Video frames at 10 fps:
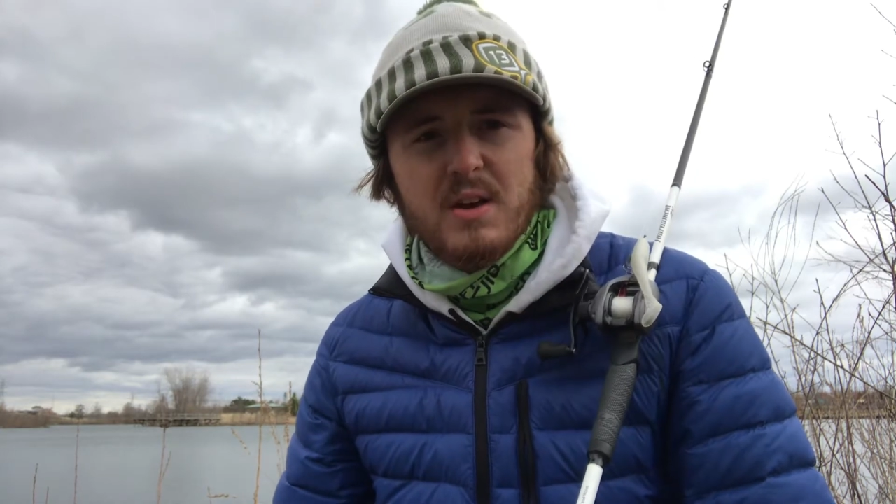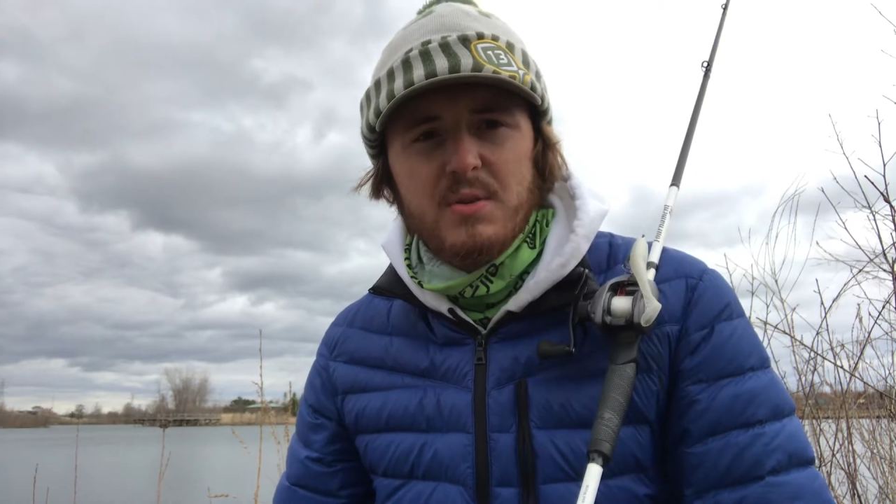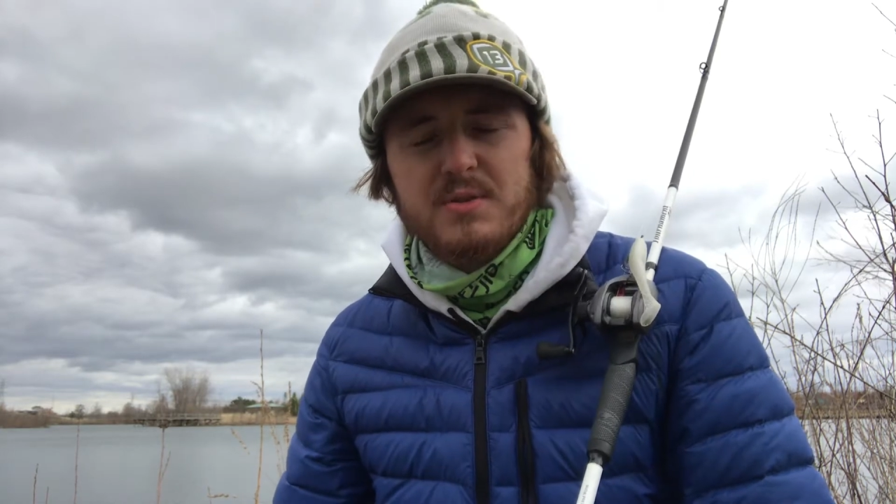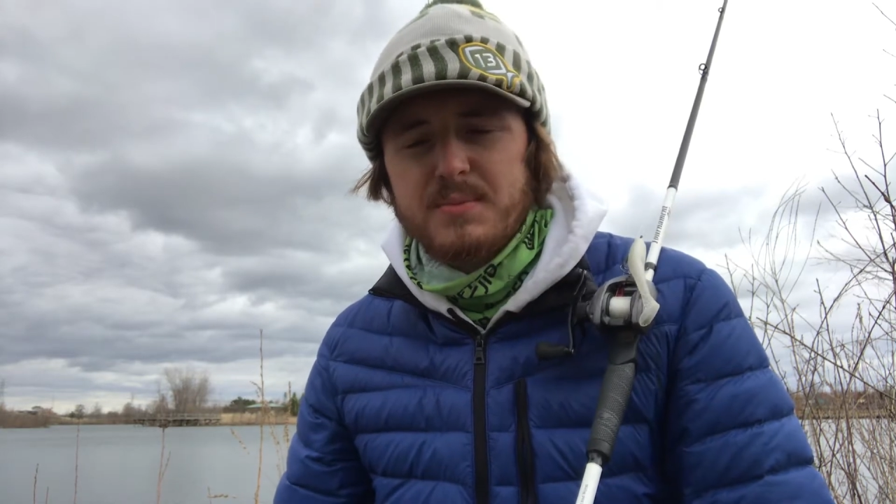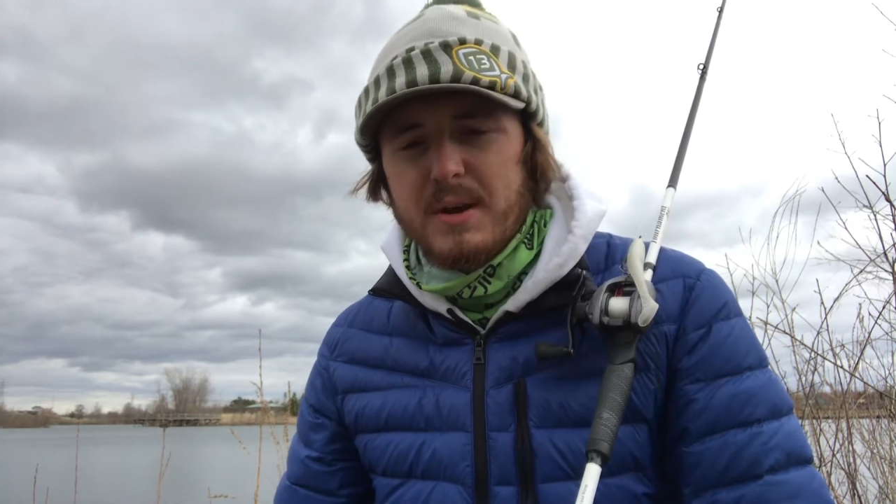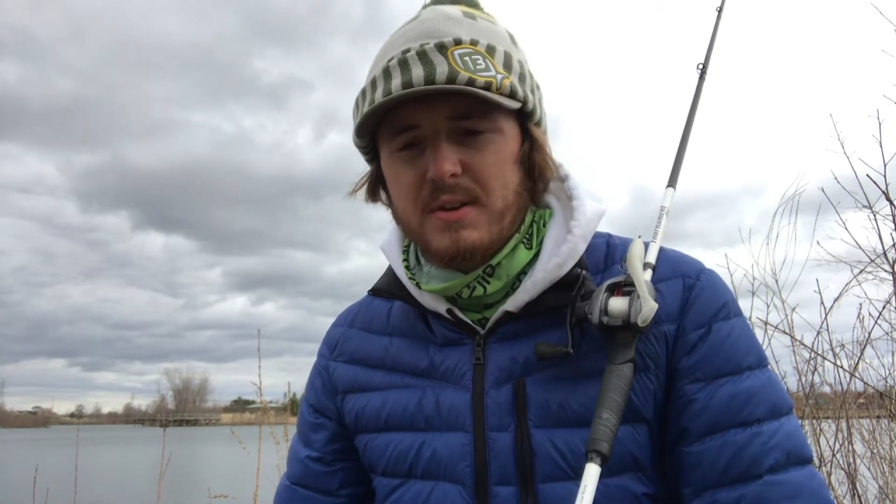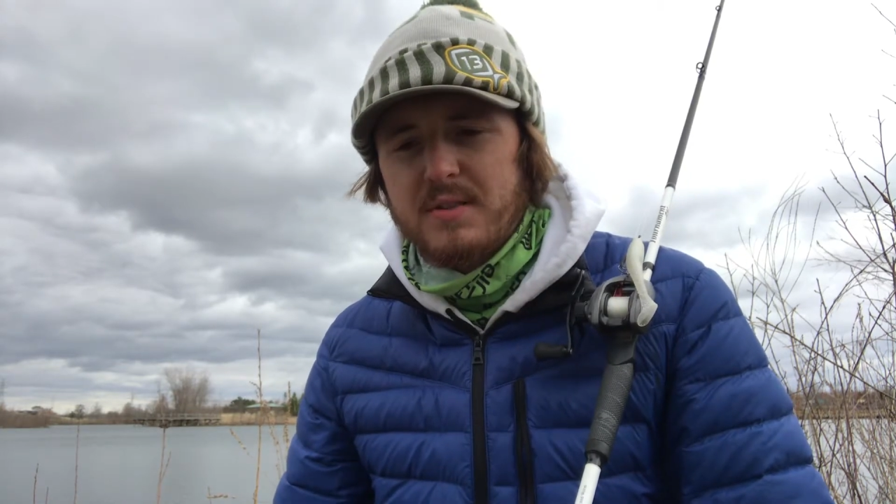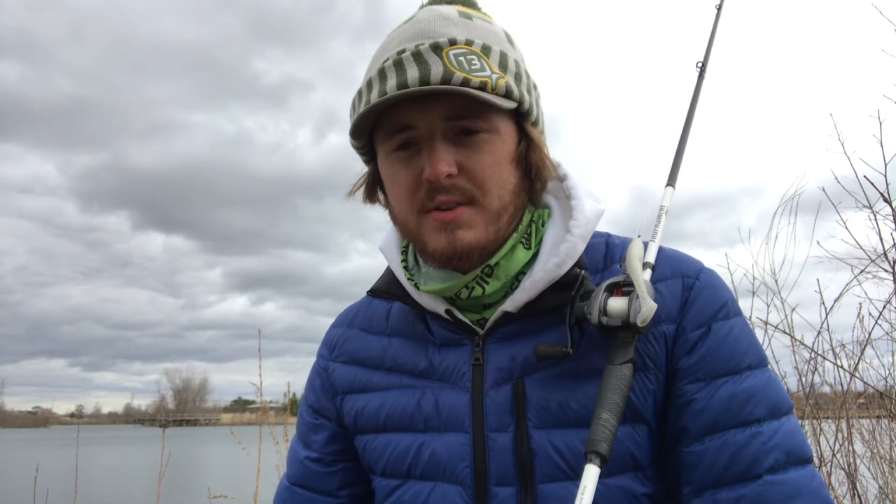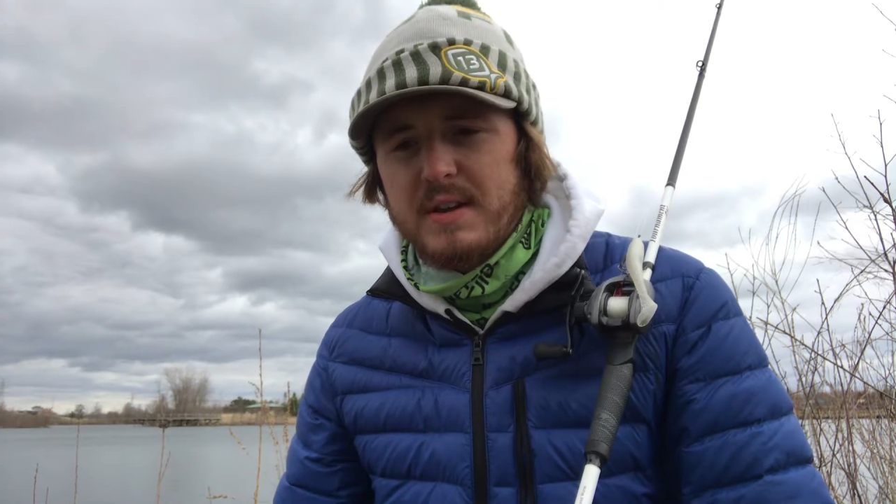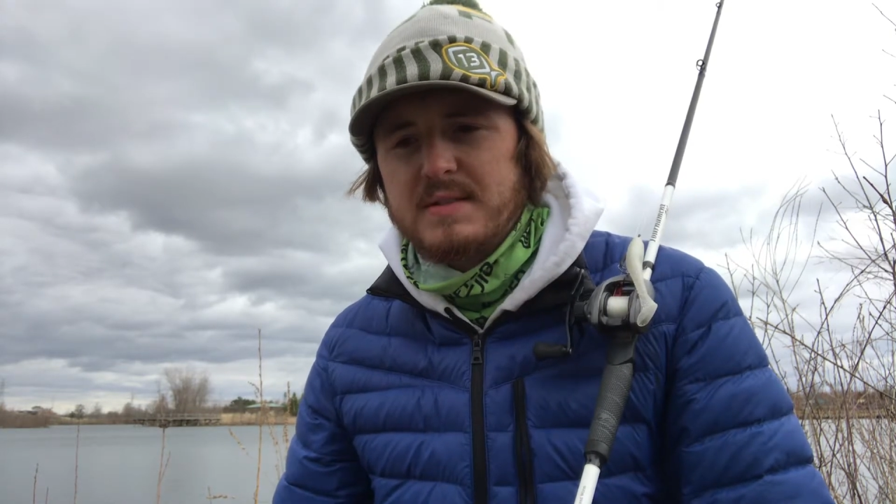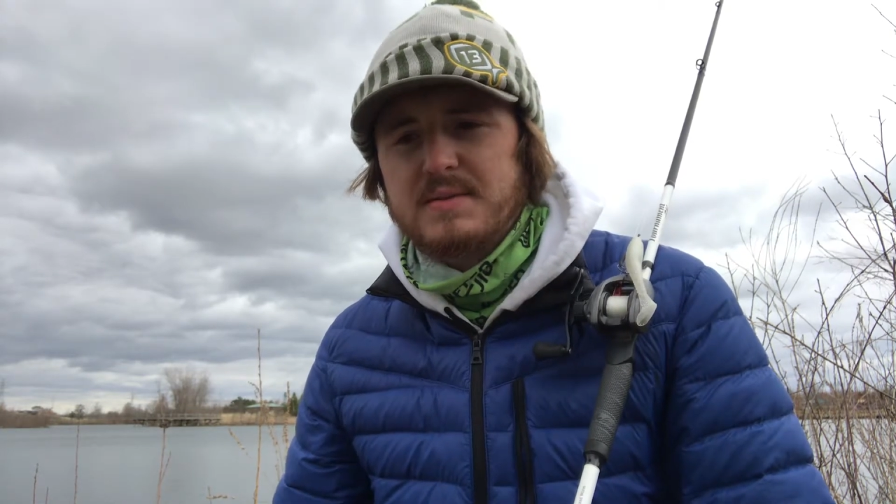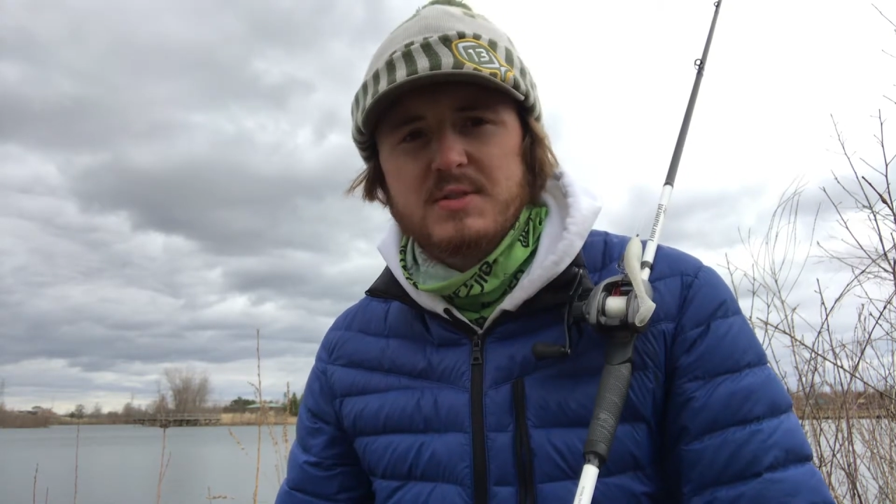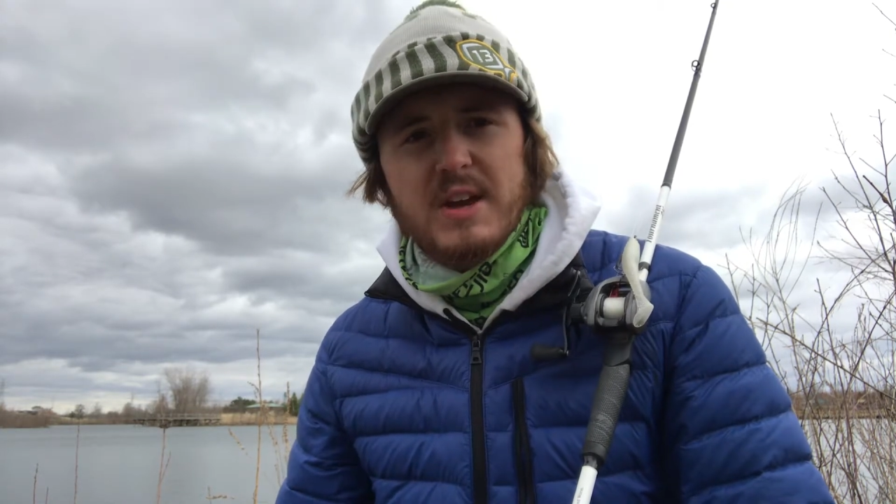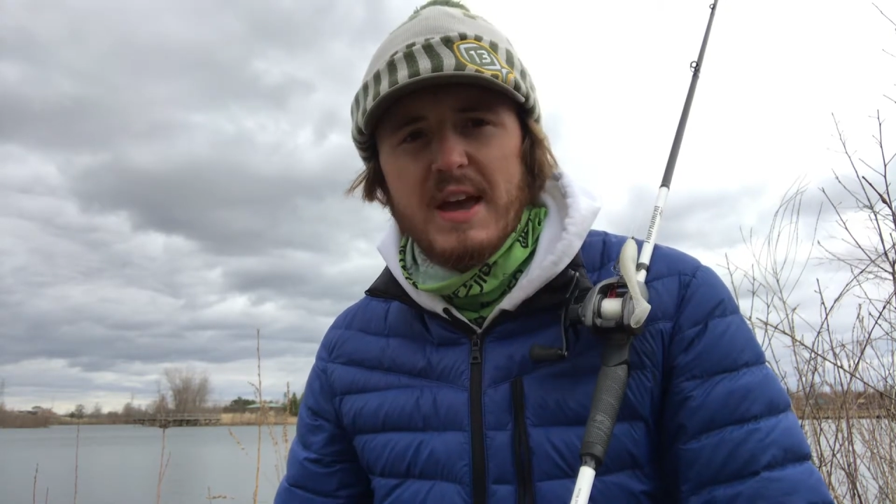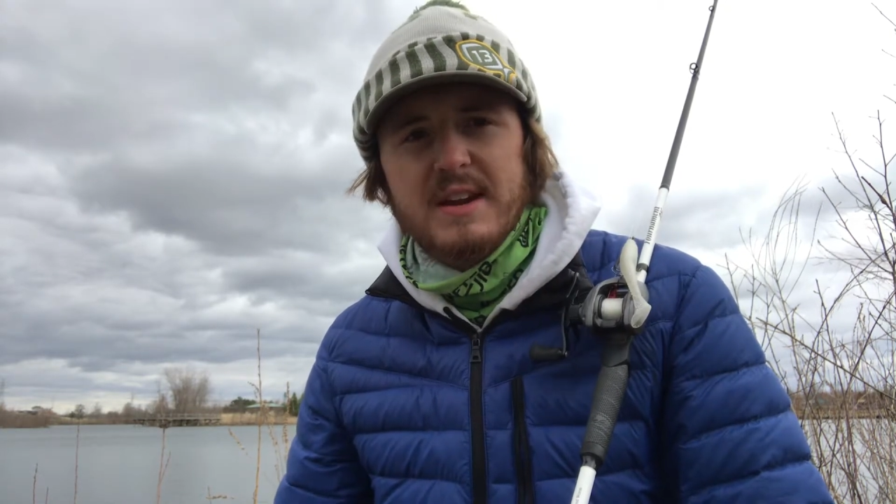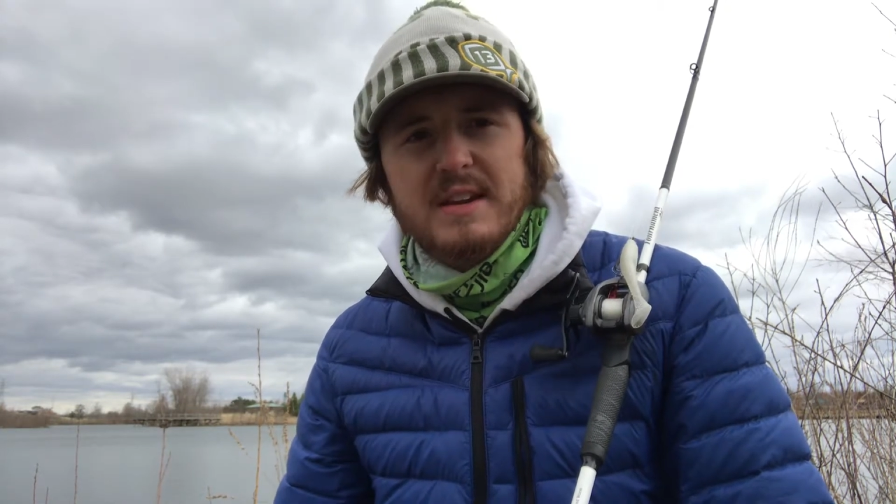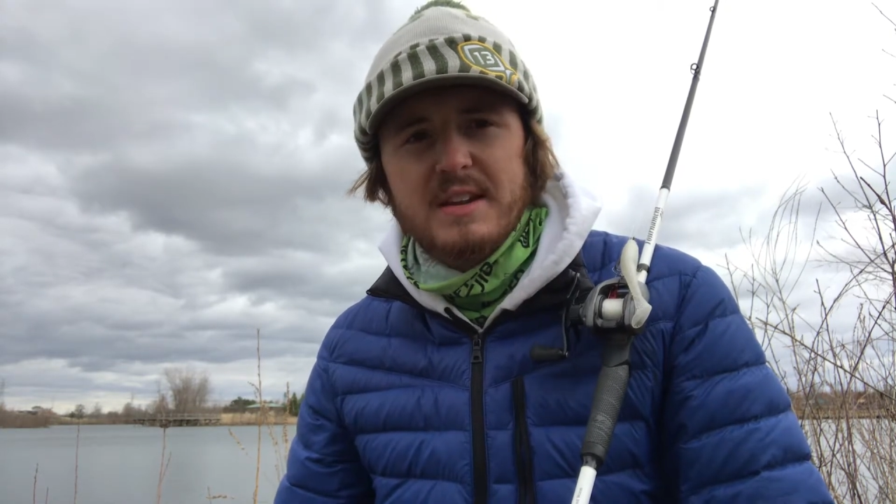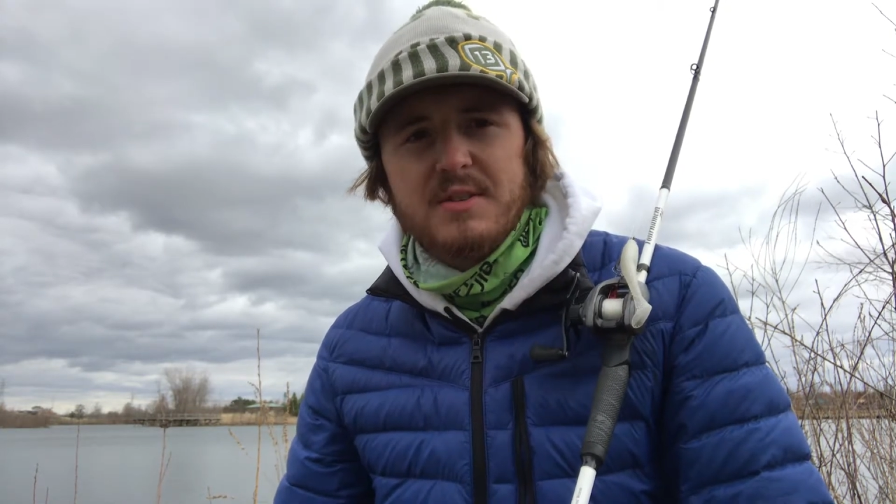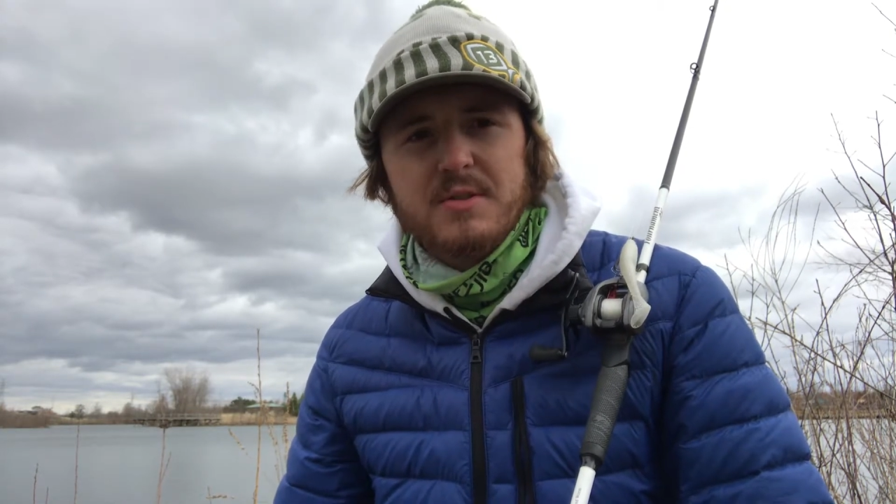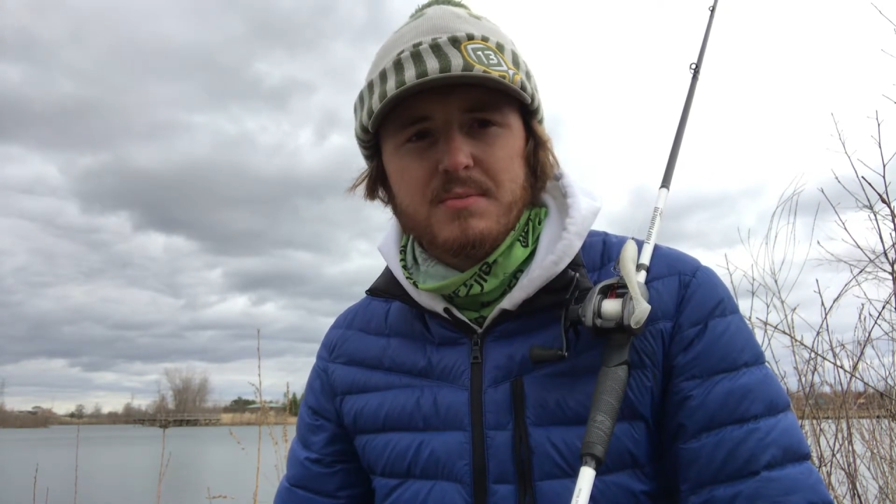It doesn't matter if it has shad in it or